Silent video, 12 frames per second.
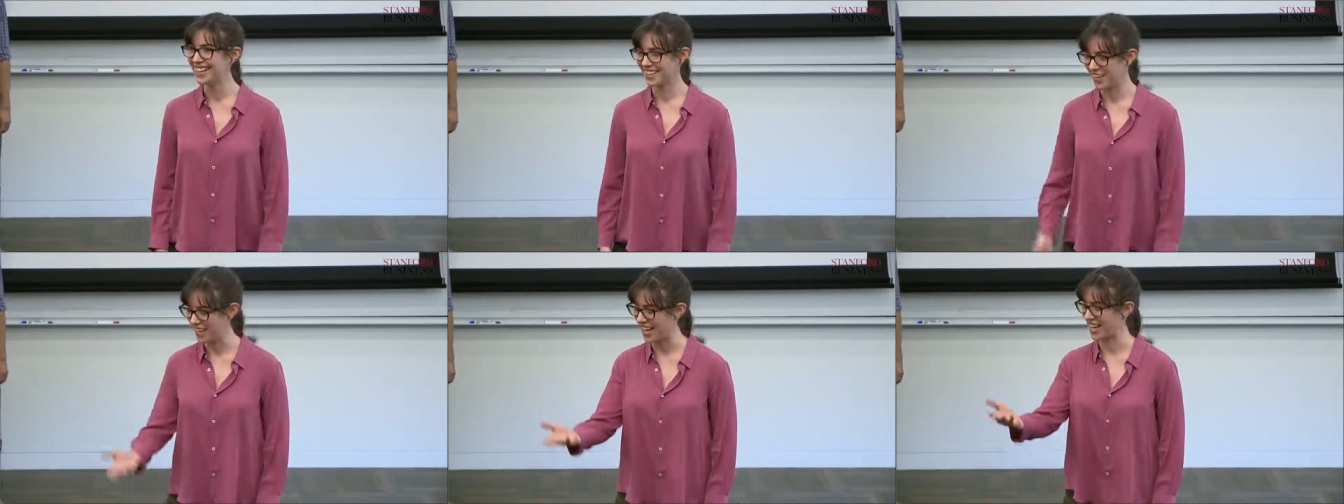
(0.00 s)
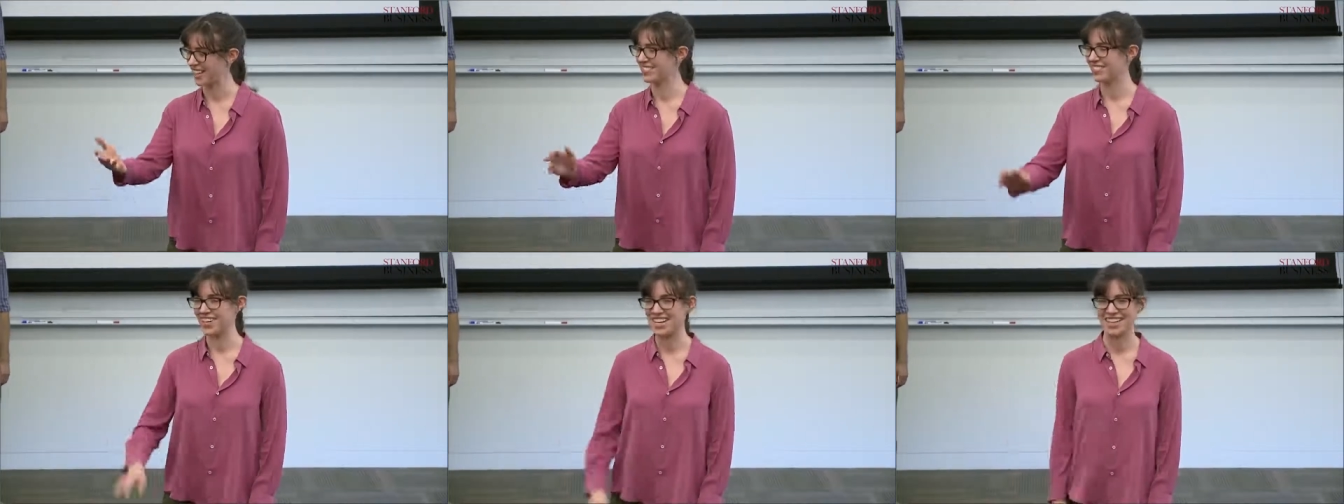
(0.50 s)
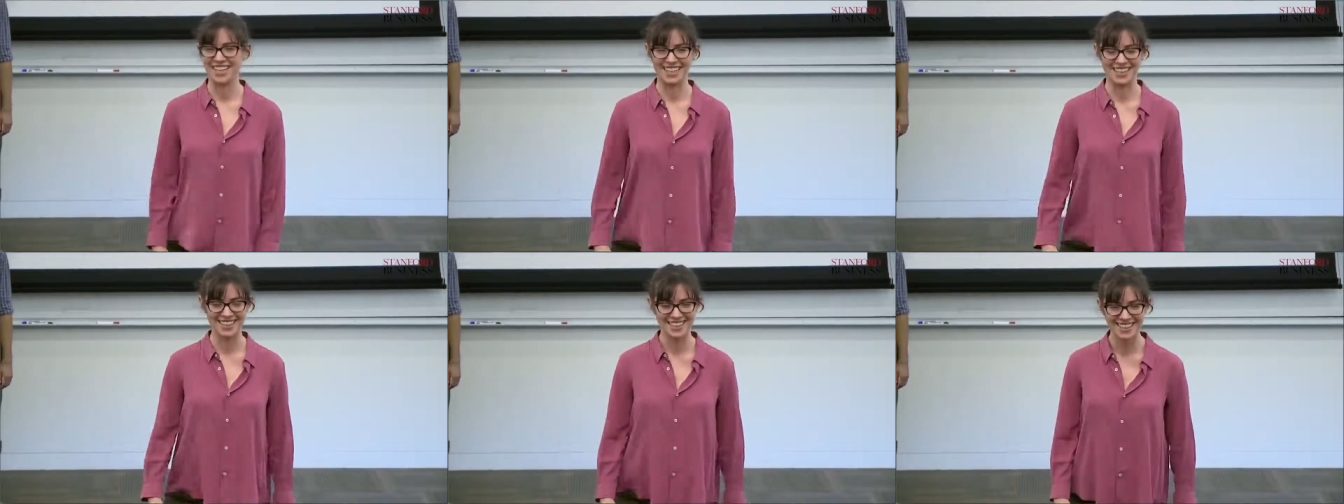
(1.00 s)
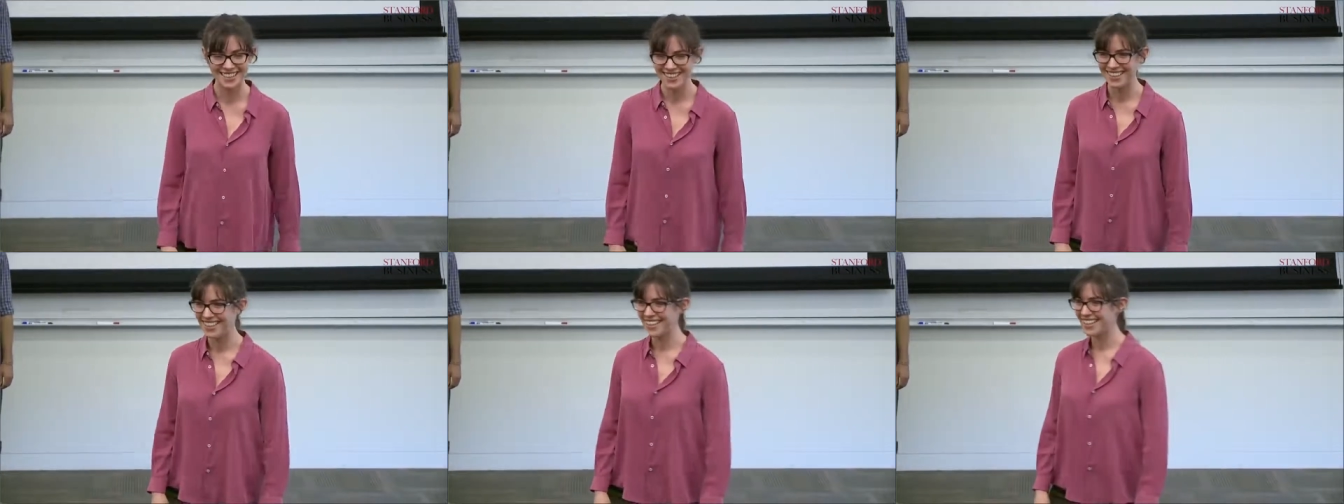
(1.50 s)
Okay, very good.
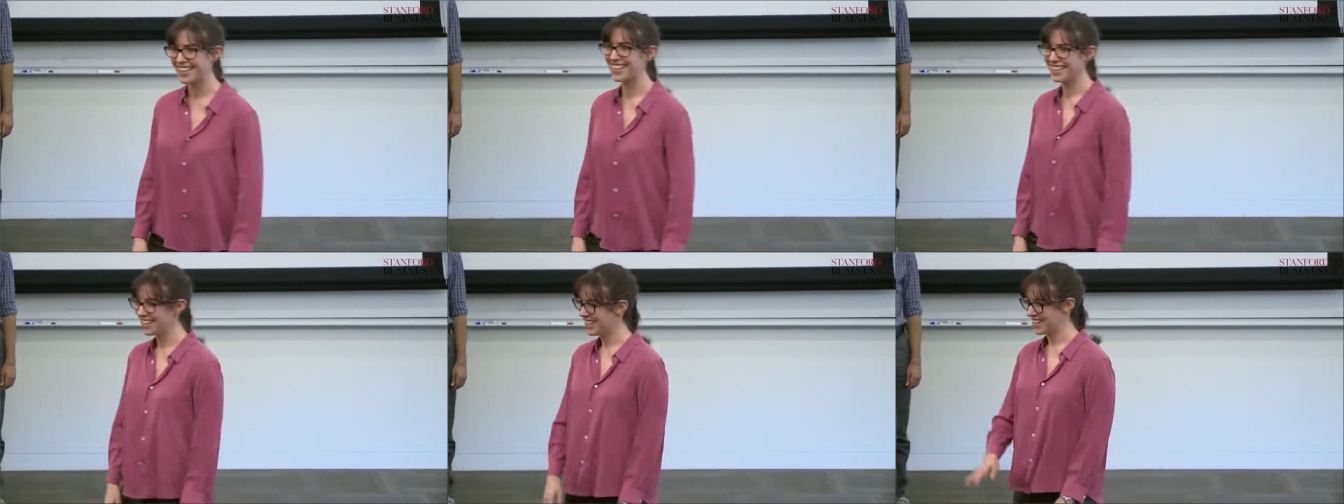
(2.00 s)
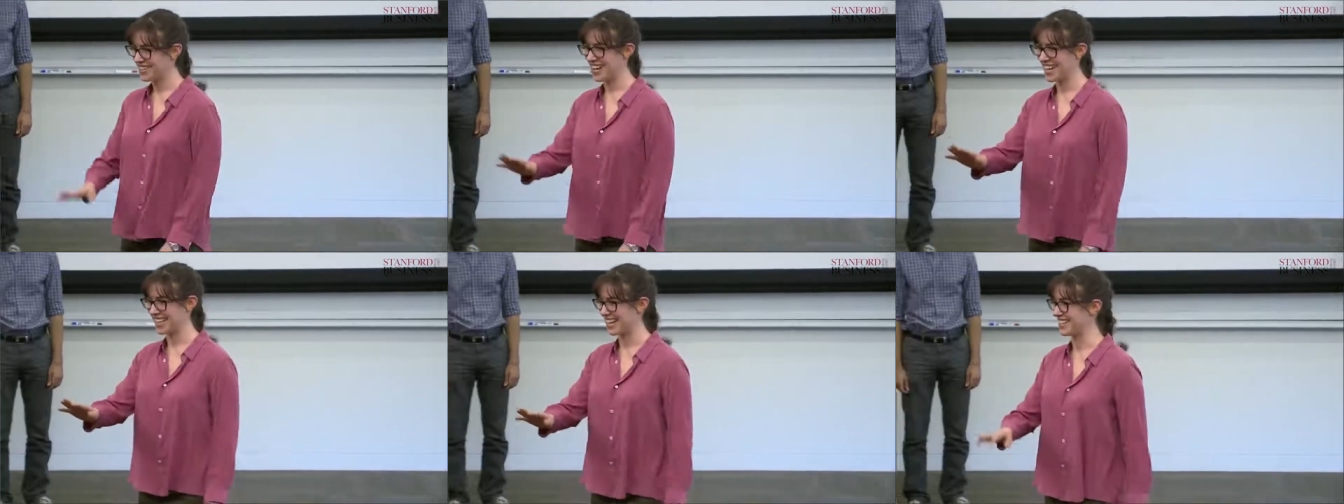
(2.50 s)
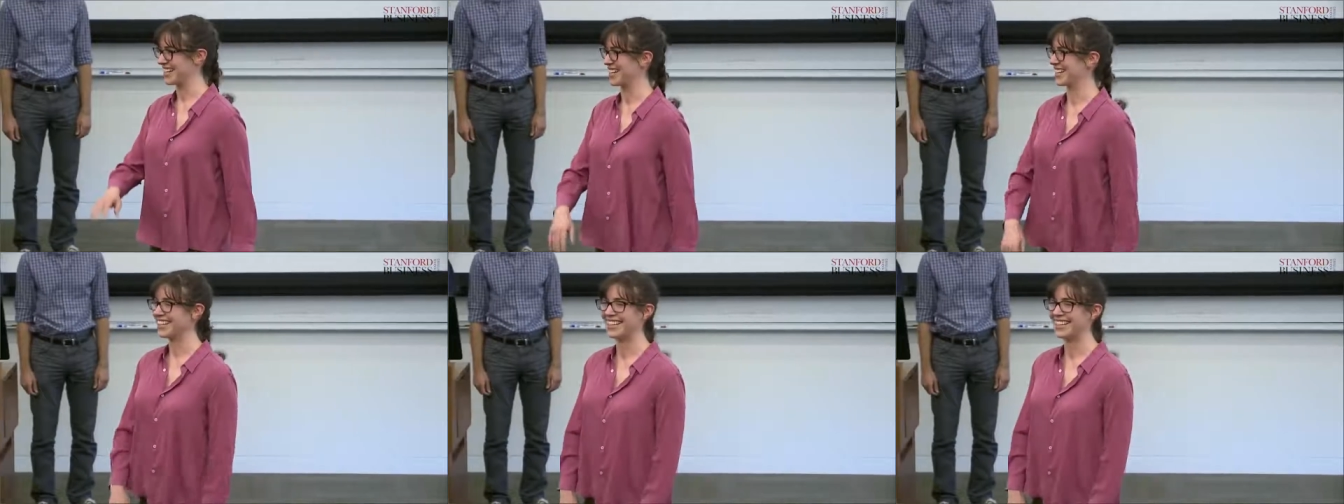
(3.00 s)
You got that one.